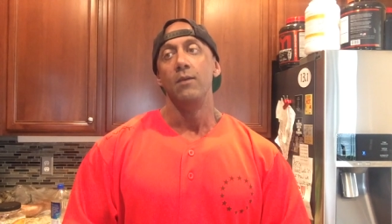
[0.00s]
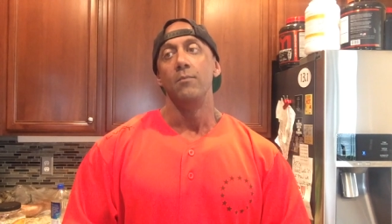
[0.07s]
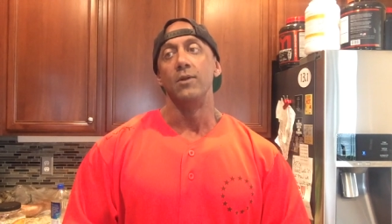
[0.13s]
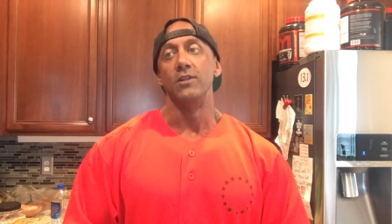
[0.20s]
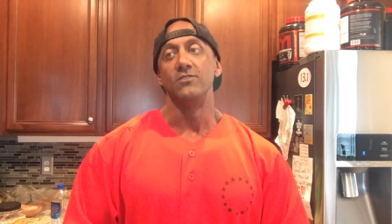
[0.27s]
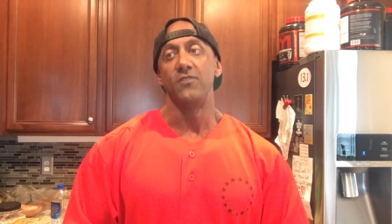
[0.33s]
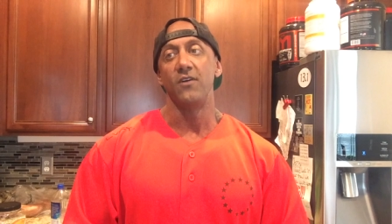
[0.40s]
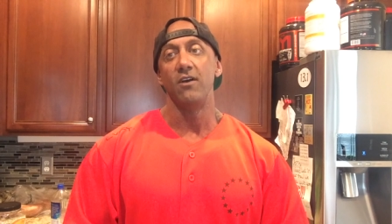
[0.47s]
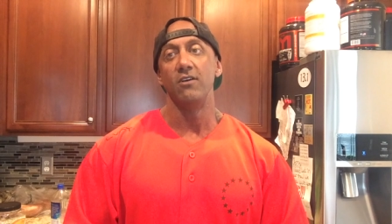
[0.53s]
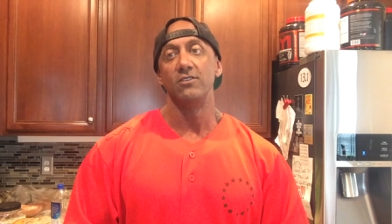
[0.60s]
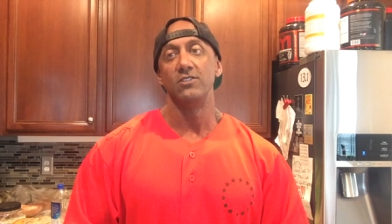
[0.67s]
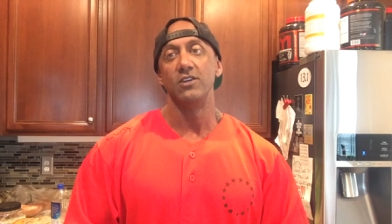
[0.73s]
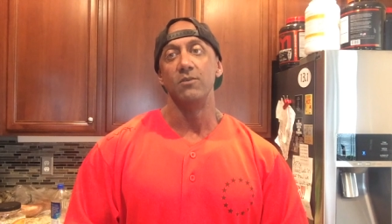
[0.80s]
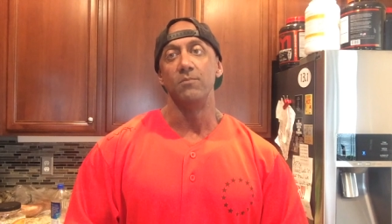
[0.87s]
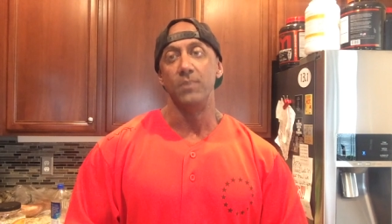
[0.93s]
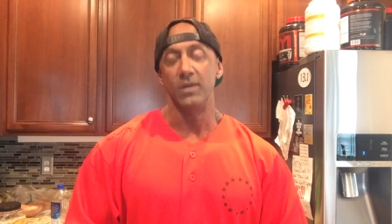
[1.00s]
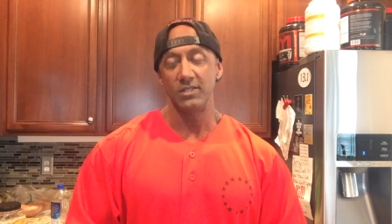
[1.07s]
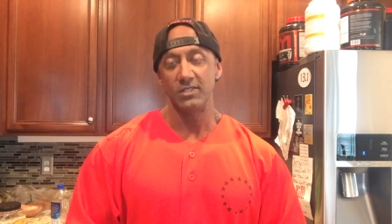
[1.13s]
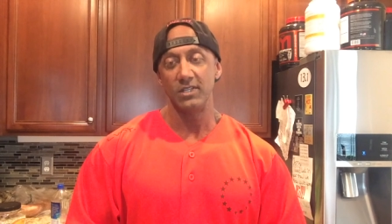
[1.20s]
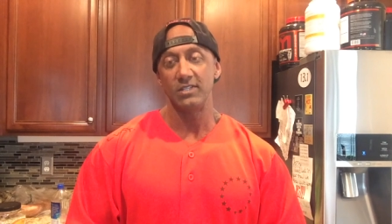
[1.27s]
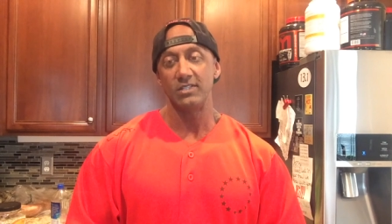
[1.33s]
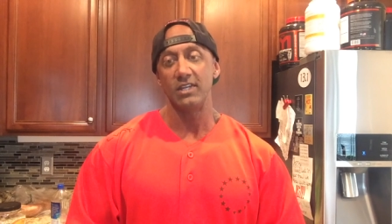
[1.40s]
But as far as their
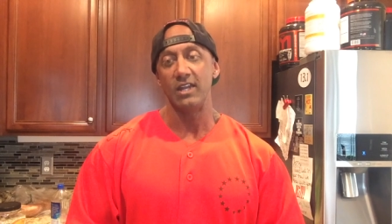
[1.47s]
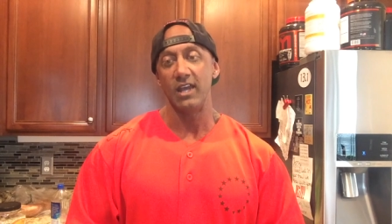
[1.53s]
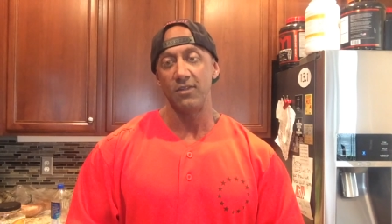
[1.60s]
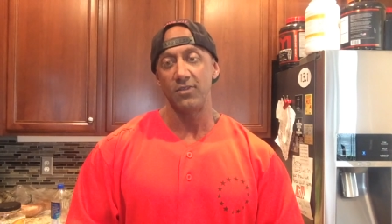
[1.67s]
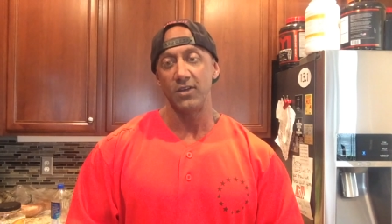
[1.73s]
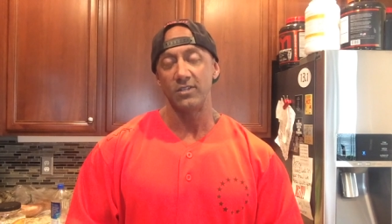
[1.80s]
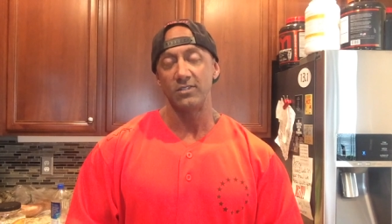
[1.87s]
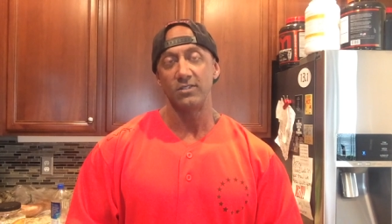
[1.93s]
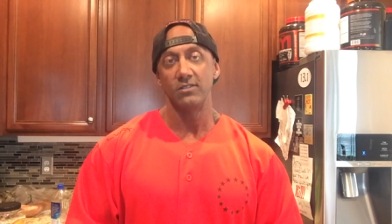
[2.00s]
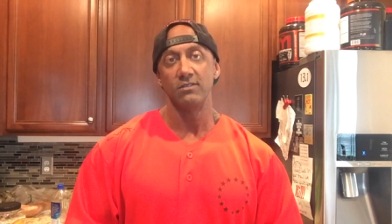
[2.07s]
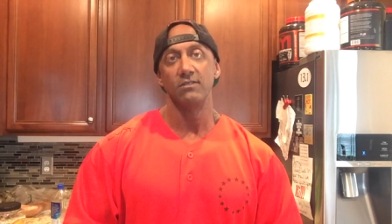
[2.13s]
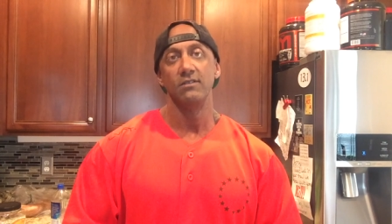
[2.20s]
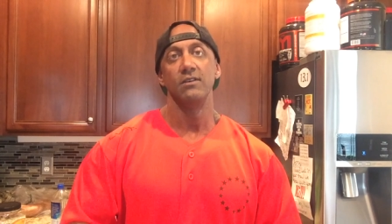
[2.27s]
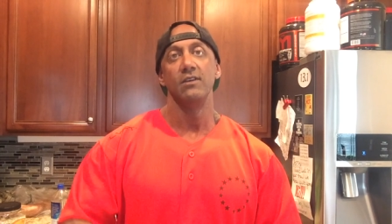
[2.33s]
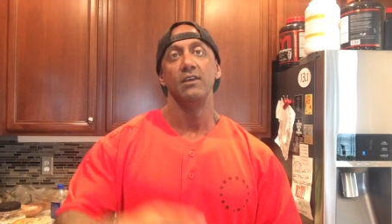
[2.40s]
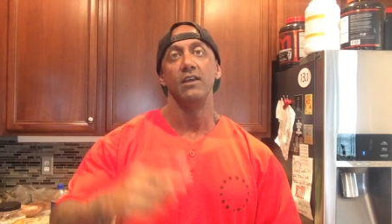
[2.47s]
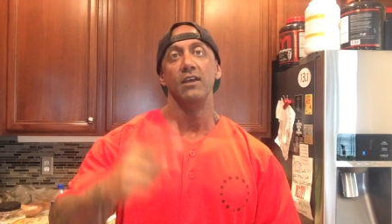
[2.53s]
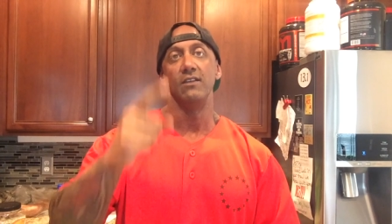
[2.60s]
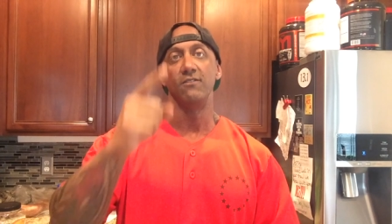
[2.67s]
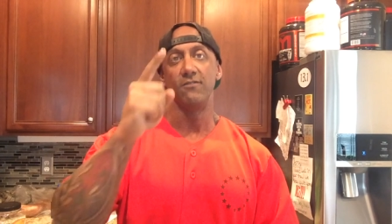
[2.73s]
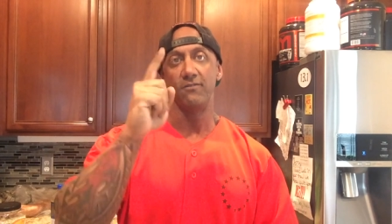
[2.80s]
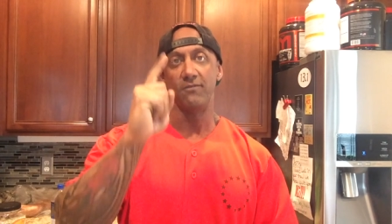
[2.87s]
business and ethics,
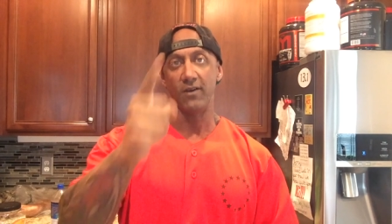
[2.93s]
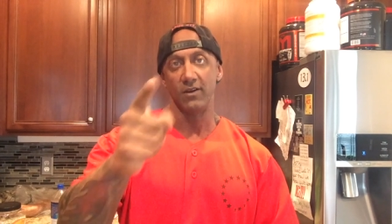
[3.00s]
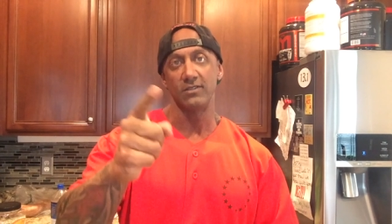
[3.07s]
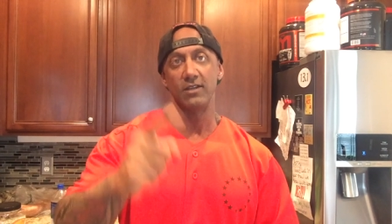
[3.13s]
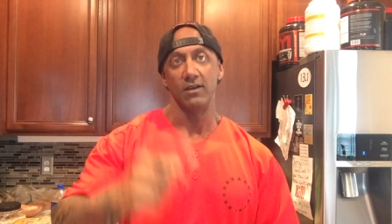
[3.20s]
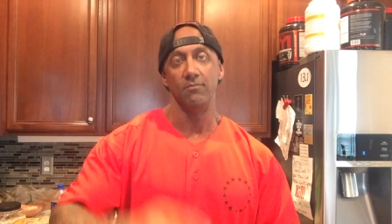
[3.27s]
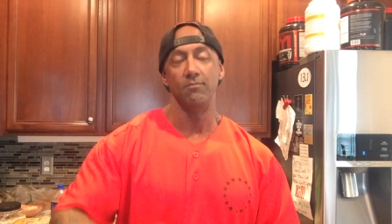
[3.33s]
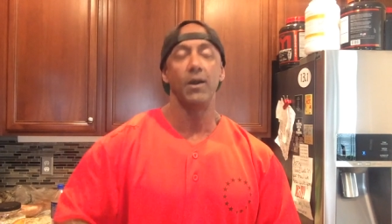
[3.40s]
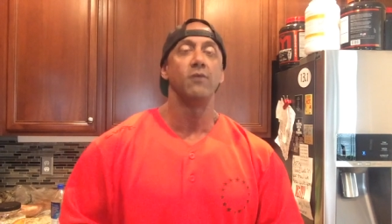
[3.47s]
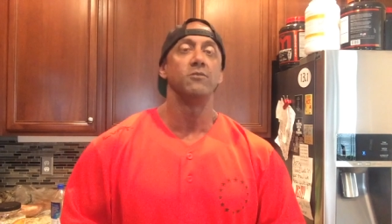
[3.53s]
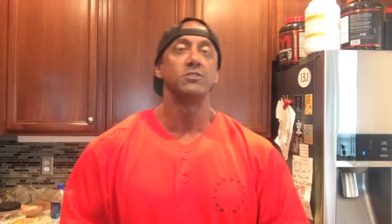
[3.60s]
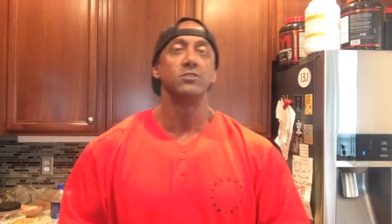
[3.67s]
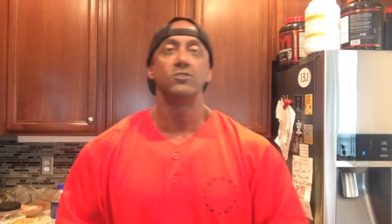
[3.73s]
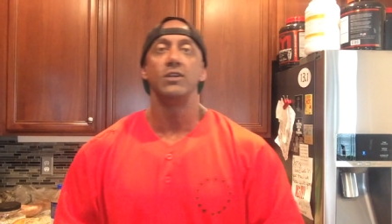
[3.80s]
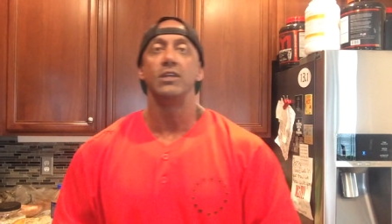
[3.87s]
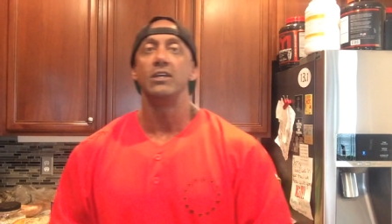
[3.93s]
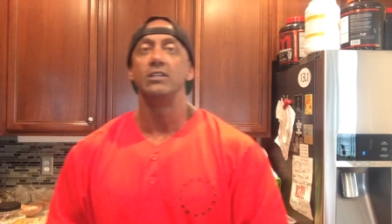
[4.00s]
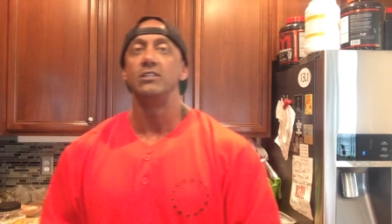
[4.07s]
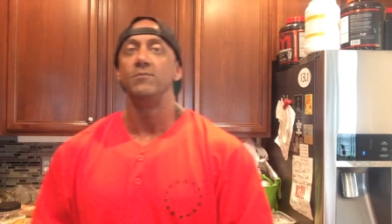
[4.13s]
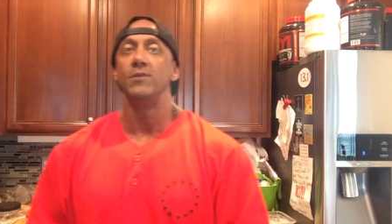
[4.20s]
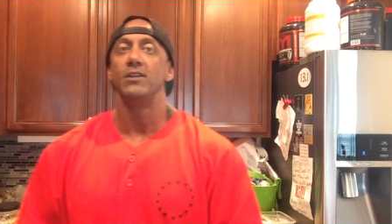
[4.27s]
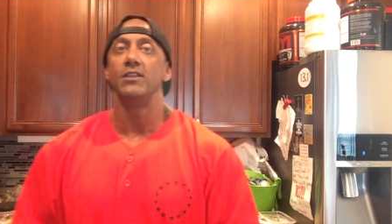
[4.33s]
it's fucked up. Bios3Training at
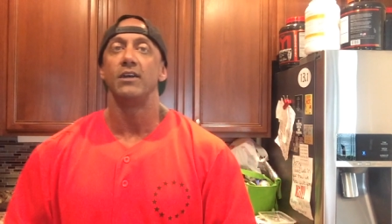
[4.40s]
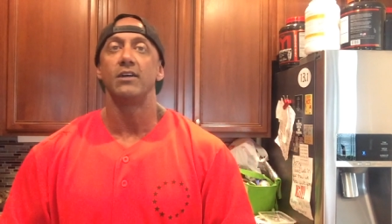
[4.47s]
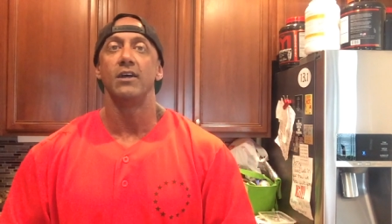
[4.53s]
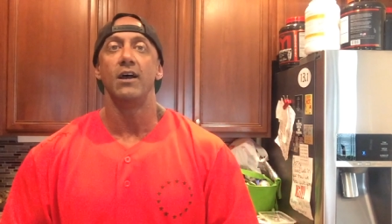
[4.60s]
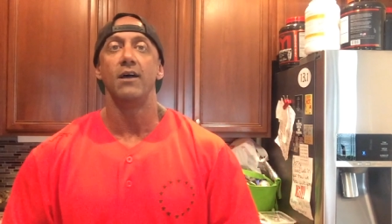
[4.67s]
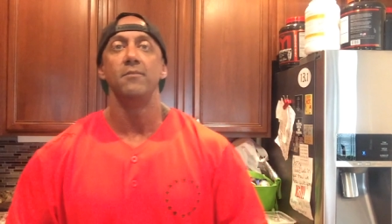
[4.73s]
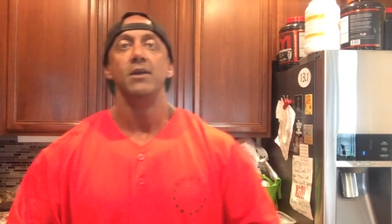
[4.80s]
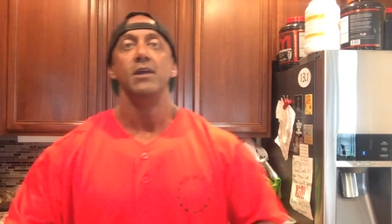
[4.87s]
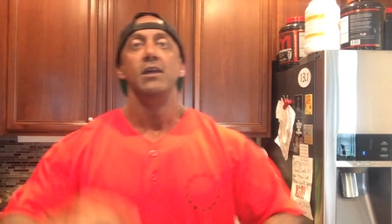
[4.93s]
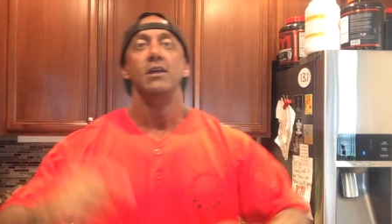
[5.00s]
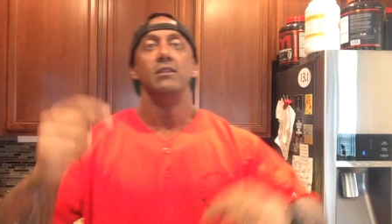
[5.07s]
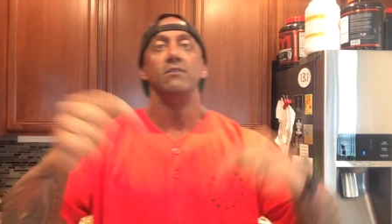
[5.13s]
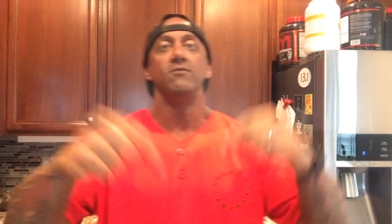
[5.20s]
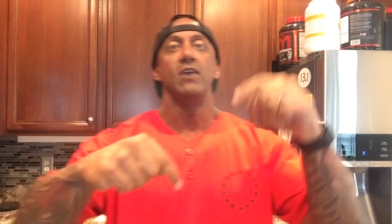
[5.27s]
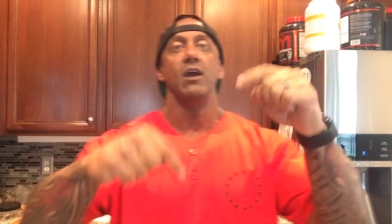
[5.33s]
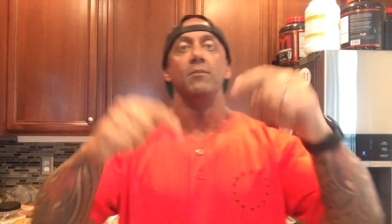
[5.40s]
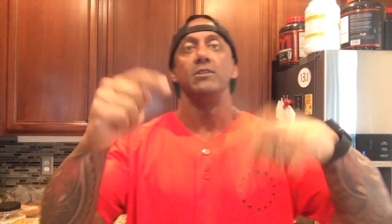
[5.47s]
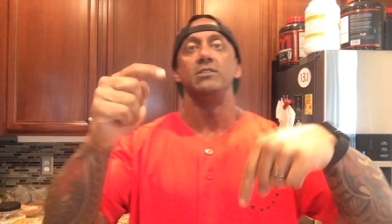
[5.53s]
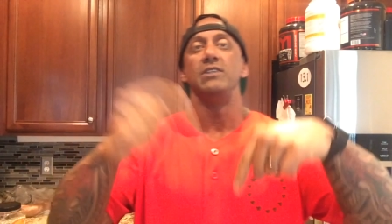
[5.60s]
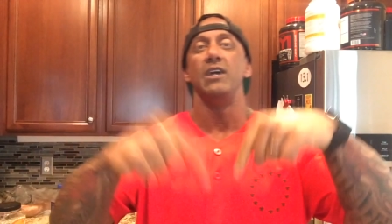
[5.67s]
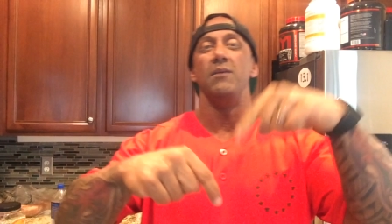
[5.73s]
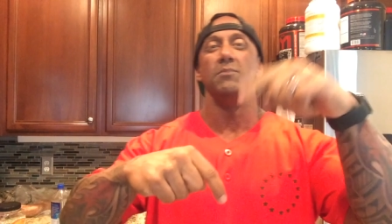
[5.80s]
gmail.com. Leave
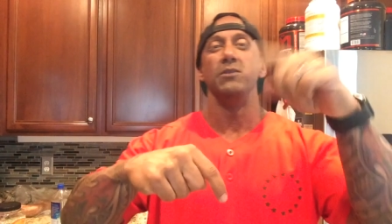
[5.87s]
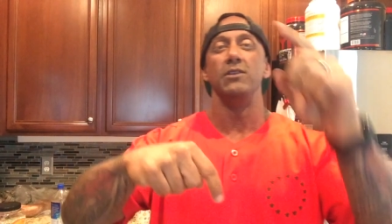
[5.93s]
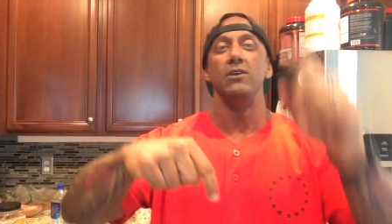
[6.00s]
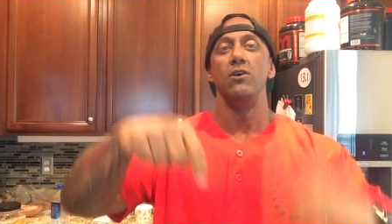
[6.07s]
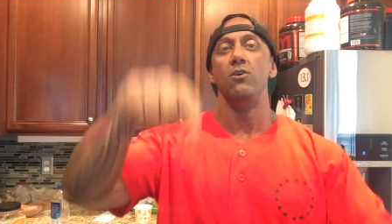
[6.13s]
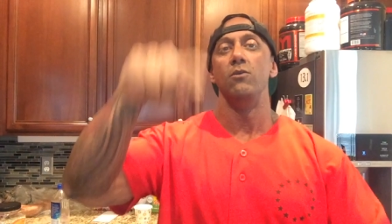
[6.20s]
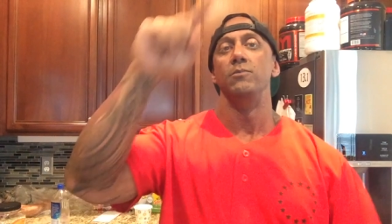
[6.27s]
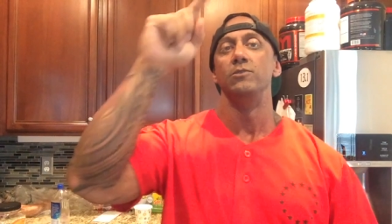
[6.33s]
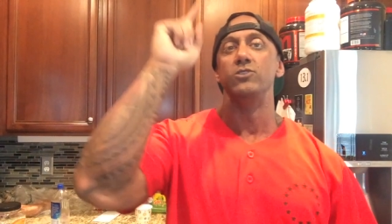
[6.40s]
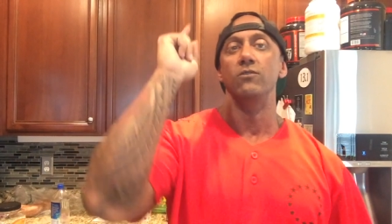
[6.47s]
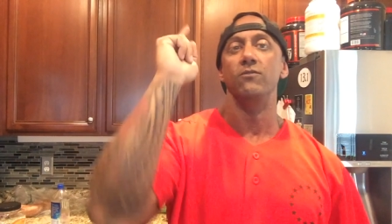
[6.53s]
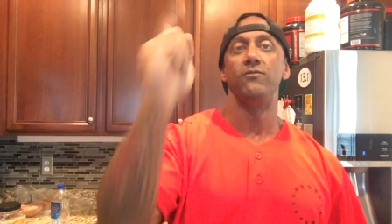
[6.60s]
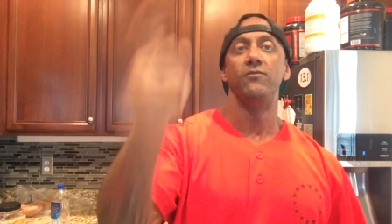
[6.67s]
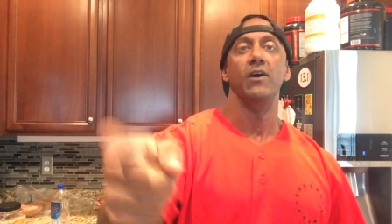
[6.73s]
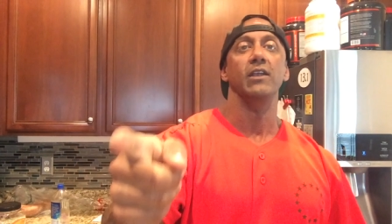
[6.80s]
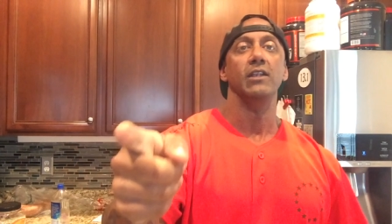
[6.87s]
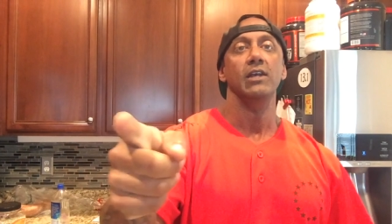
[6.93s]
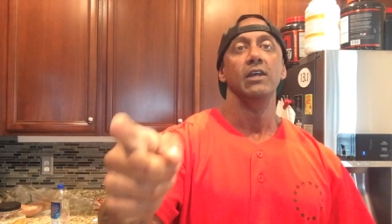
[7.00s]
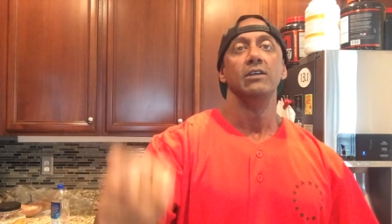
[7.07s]
comments down below, but don't fight.